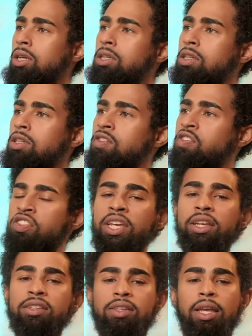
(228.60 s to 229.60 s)

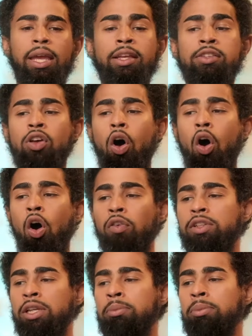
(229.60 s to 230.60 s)
Six has
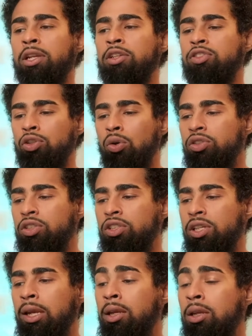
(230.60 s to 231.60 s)
often been
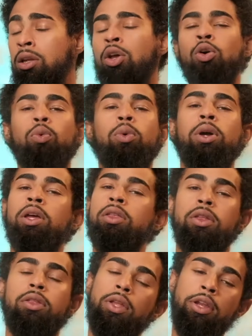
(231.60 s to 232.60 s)
associated with
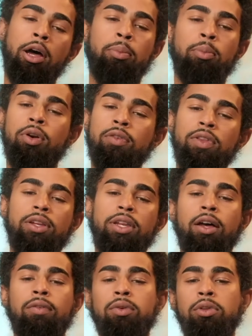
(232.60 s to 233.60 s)
the number of the
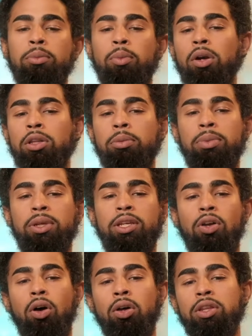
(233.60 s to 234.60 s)
devil, the mark of the beast,
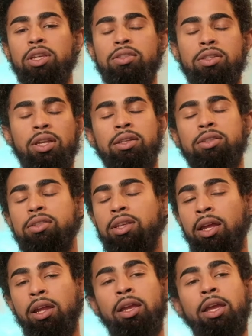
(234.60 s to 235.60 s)
all these things that
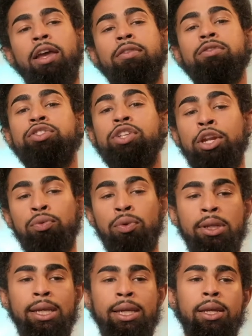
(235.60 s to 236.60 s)
have
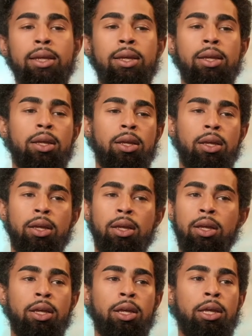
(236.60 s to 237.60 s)
generally
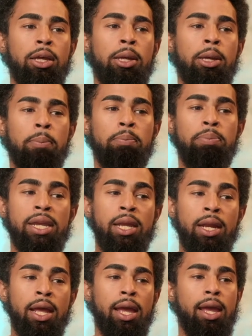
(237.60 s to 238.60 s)
been
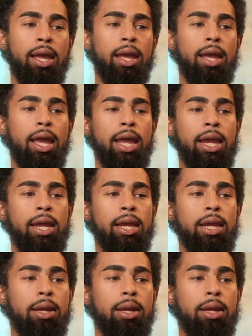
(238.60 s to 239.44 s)
a